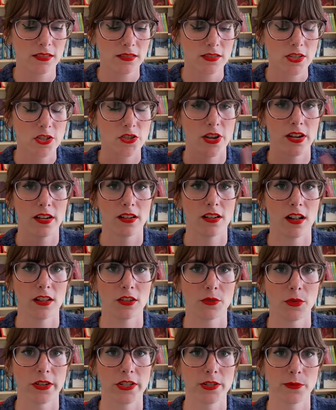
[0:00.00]
stranded color
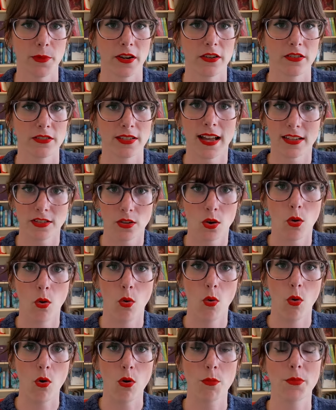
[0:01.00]
work sweaters as a
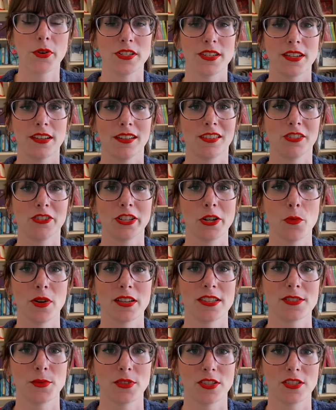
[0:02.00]
whole, particularly
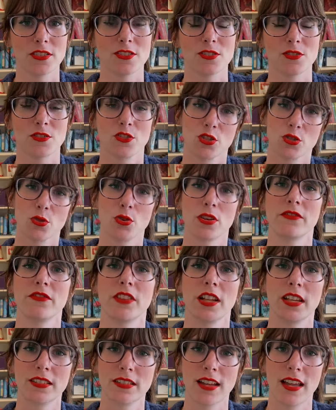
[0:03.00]
ones with just sort of
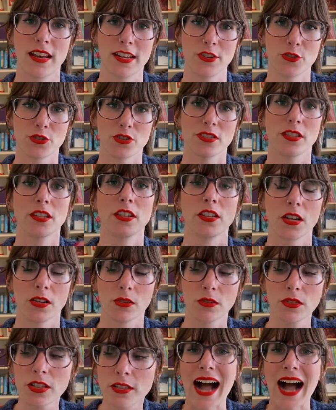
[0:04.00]
a, an interesting yoke.